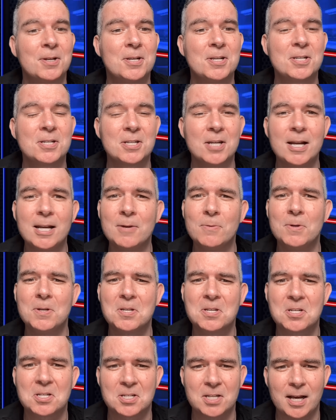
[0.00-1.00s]
and said it
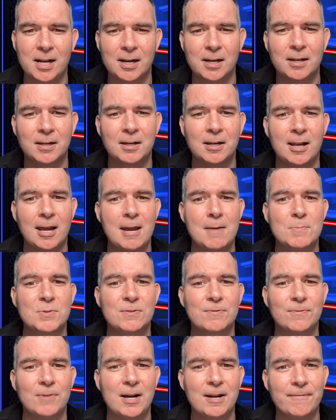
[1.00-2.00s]
was settling
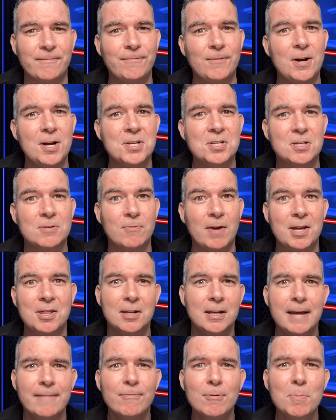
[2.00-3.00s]
claims at a faster rate
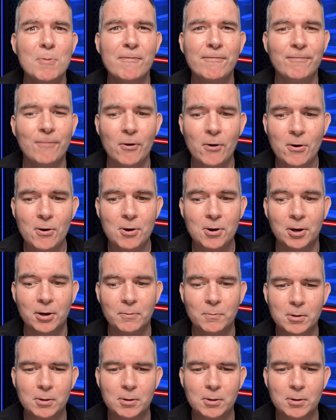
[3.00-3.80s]
than ever before.